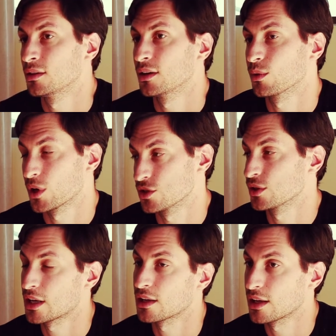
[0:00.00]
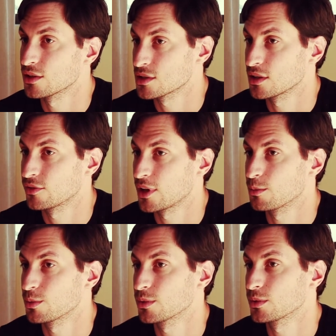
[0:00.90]
Otherwise, you can land yourself
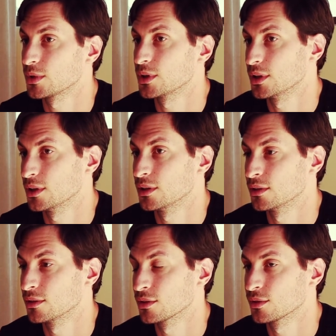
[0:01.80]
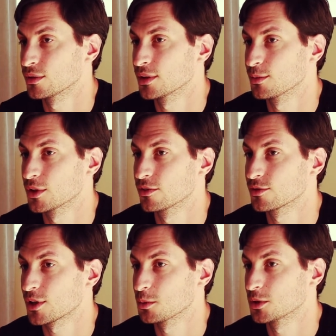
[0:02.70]
up in you know in a bit of
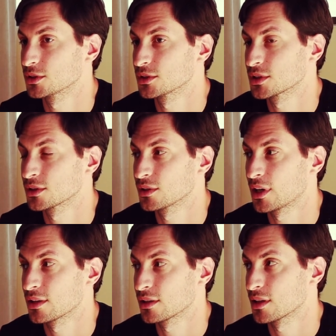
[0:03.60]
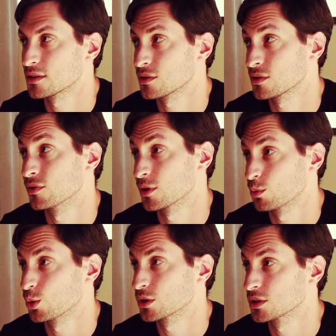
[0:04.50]
troubles. But I think that's also very
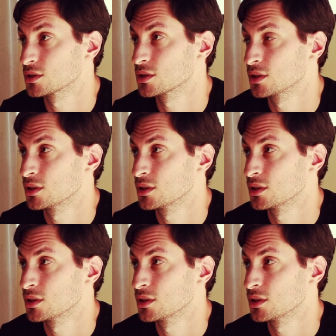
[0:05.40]
important.